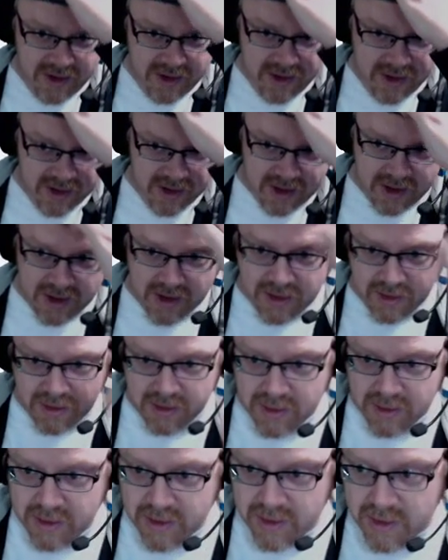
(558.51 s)
So
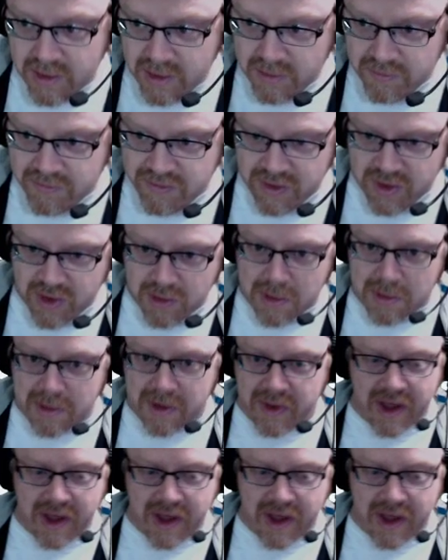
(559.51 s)
presumably